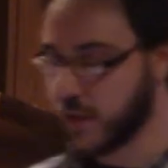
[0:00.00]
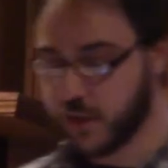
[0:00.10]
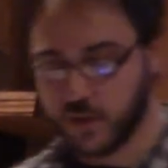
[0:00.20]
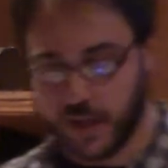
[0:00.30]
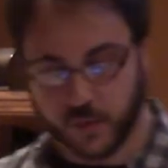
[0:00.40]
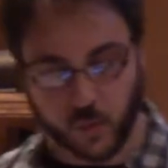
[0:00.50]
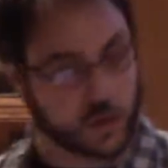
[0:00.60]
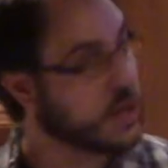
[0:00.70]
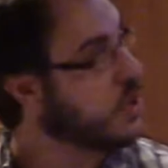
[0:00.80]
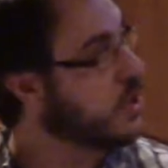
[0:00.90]
So that's what we're
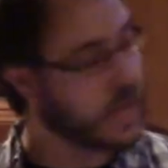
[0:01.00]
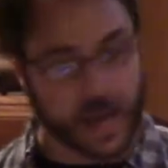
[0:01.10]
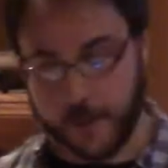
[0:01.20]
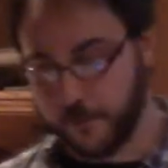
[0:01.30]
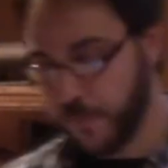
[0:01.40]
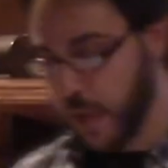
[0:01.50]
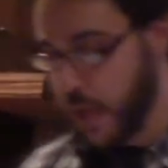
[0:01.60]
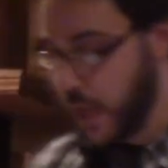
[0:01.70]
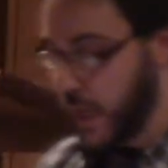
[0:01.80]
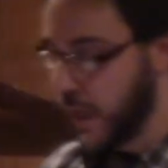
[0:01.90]
going to look at.
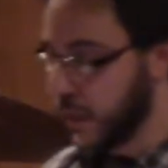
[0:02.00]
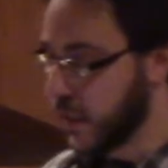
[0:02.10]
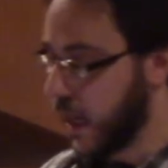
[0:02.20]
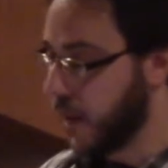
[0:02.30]
Is